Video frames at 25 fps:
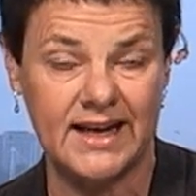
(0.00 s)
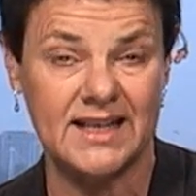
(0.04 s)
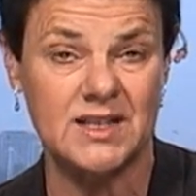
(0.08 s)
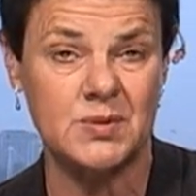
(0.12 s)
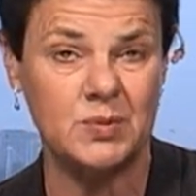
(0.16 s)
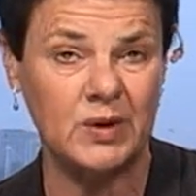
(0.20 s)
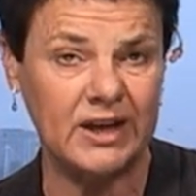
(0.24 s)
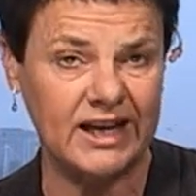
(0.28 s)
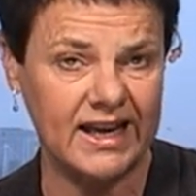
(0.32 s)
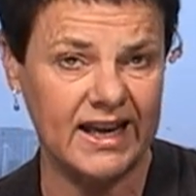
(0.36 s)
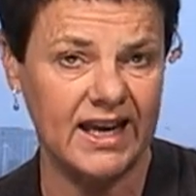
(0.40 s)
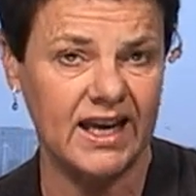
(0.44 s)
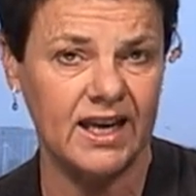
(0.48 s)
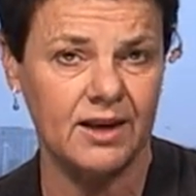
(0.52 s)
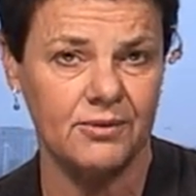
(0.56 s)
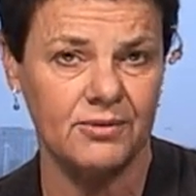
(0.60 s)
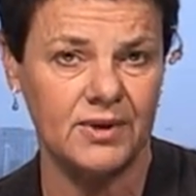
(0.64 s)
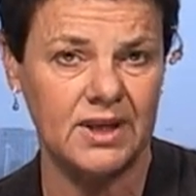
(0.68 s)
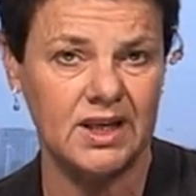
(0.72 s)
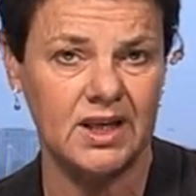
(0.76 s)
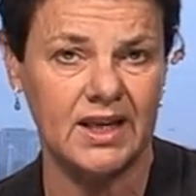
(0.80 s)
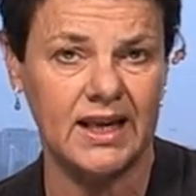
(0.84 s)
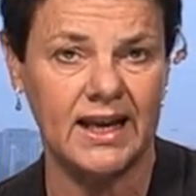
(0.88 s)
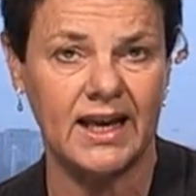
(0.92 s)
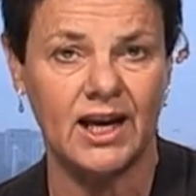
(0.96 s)
has been
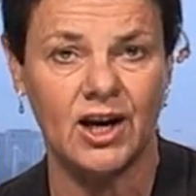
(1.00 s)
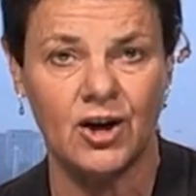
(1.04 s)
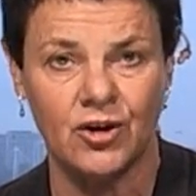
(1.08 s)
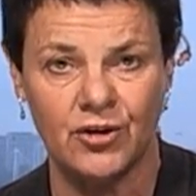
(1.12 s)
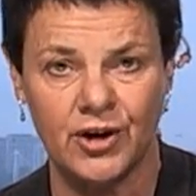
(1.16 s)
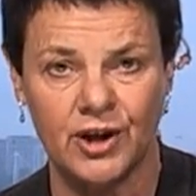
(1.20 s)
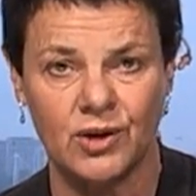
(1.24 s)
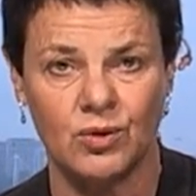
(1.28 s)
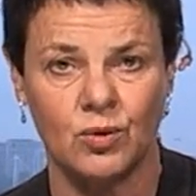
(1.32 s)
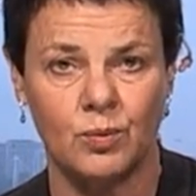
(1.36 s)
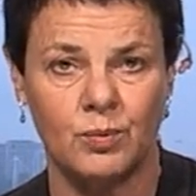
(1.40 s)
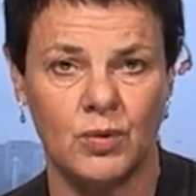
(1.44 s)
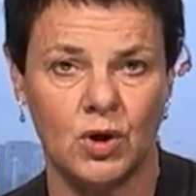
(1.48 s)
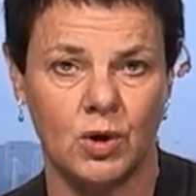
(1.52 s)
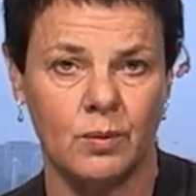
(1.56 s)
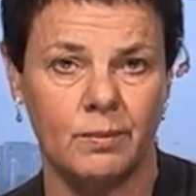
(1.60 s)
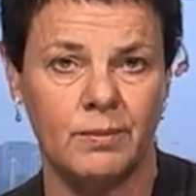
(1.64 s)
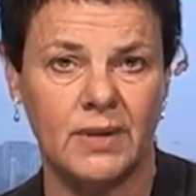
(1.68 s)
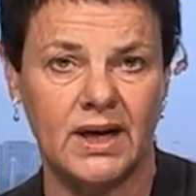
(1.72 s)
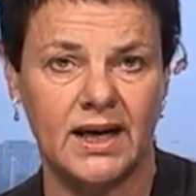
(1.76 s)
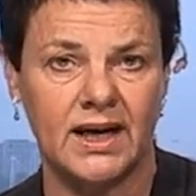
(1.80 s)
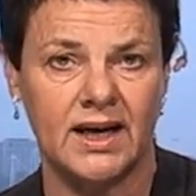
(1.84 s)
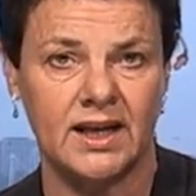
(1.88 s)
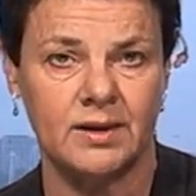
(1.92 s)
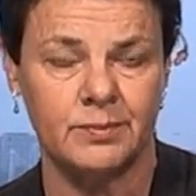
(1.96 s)
heavy aerial
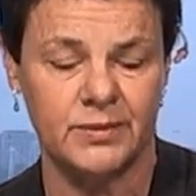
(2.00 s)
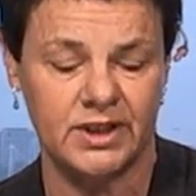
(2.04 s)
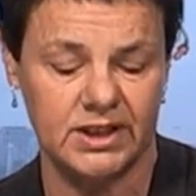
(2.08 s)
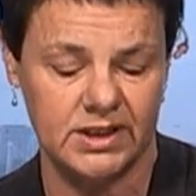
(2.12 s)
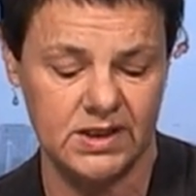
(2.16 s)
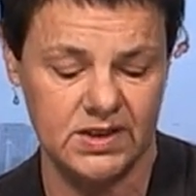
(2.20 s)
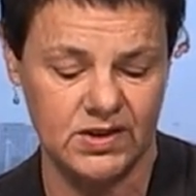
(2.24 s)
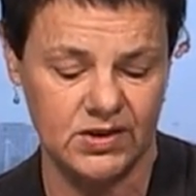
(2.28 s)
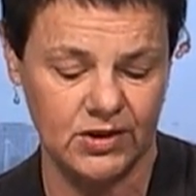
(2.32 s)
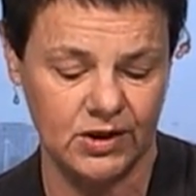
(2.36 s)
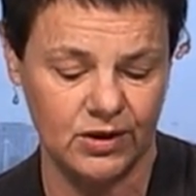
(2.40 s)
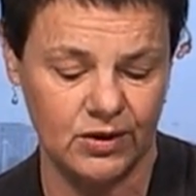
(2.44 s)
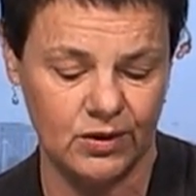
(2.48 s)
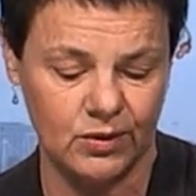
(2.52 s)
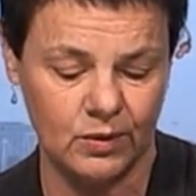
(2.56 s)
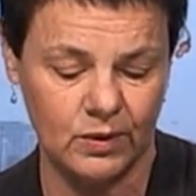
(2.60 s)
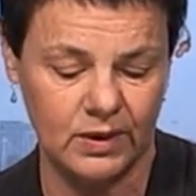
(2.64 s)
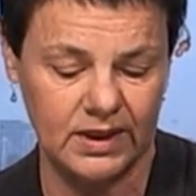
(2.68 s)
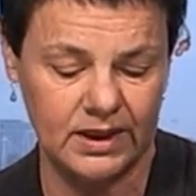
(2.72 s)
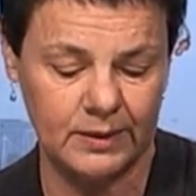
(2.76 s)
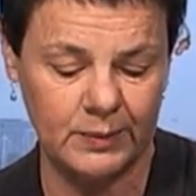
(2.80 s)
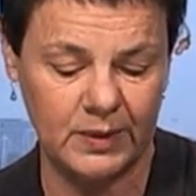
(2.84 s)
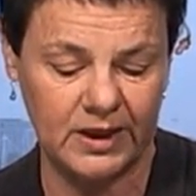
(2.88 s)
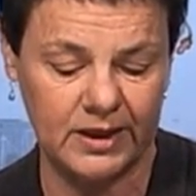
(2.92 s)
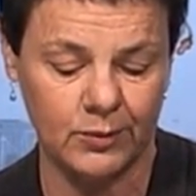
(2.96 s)
bombardment.
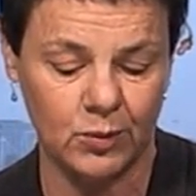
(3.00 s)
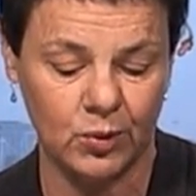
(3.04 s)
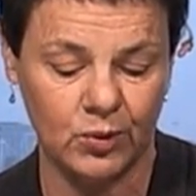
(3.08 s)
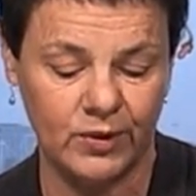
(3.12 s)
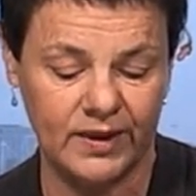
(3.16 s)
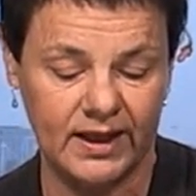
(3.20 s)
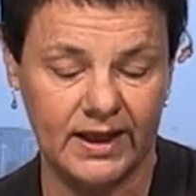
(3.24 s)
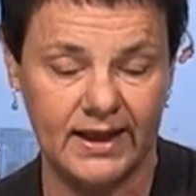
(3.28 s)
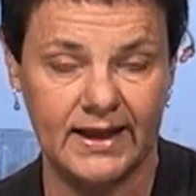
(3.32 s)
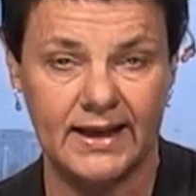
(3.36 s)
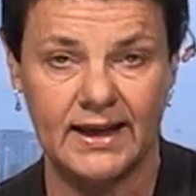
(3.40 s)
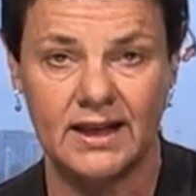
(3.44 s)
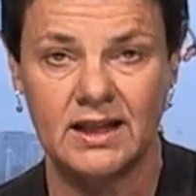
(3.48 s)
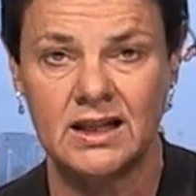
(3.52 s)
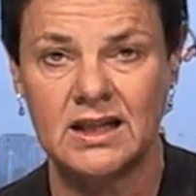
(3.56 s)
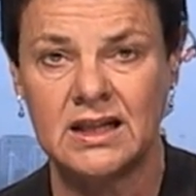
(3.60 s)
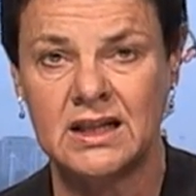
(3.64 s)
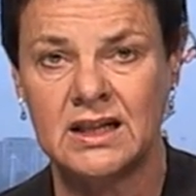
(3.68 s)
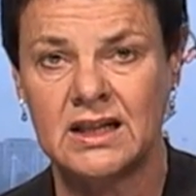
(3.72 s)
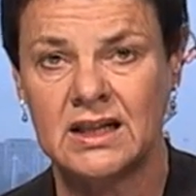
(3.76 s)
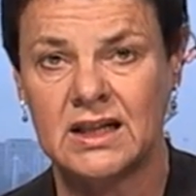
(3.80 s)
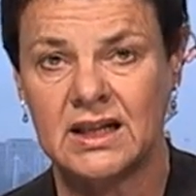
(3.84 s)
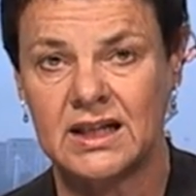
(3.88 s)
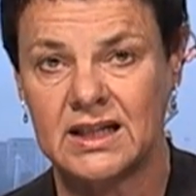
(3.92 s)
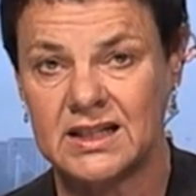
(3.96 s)
So people there
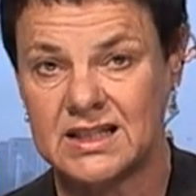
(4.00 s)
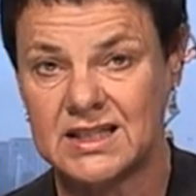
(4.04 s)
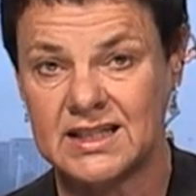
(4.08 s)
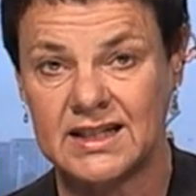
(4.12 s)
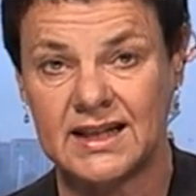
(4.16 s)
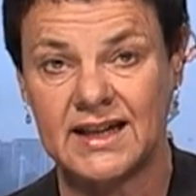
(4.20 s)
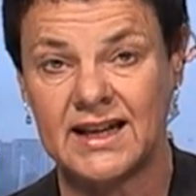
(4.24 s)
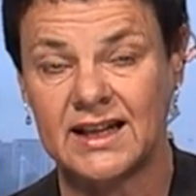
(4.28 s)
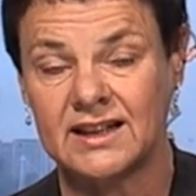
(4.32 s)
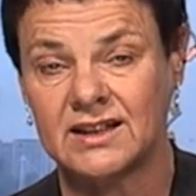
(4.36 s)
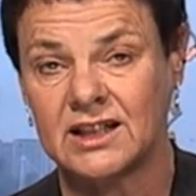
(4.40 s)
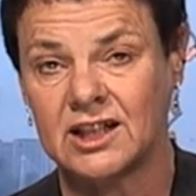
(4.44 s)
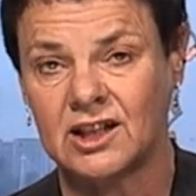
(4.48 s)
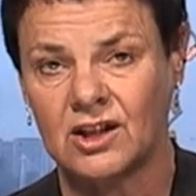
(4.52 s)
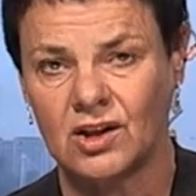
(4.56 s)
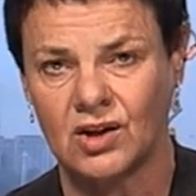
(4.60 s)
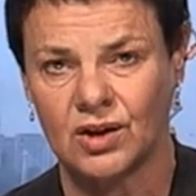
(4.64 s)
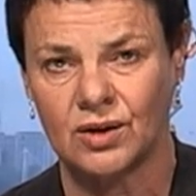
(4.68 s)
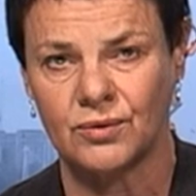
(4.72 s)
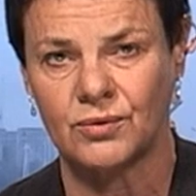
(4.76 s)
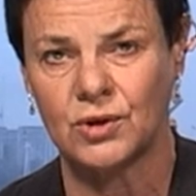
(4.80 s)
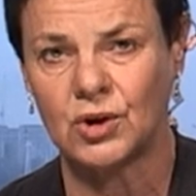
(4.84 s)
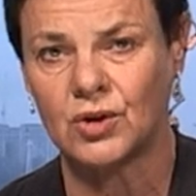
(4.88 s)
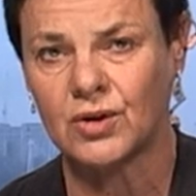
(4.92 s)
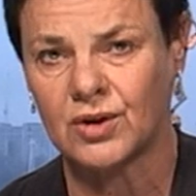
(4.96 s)
are saying that a
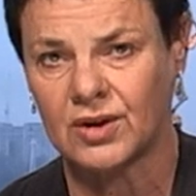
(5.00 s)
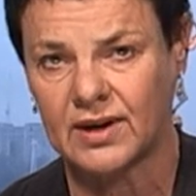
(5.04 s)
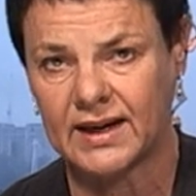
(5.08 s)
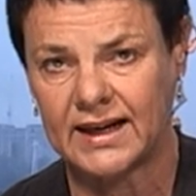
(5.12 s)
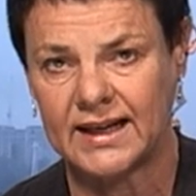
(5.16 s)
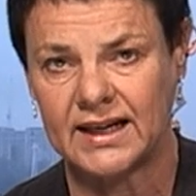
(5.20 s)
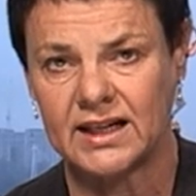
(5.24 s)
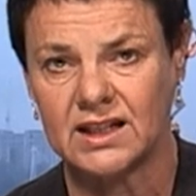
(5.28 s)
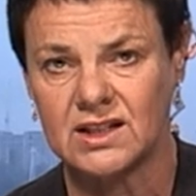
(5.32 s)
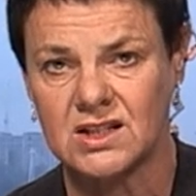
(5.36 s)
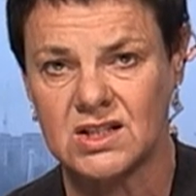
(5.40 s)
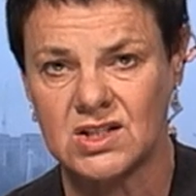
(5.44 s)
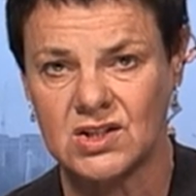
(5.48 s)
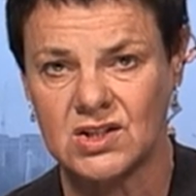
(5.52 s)
lot of Ukrainian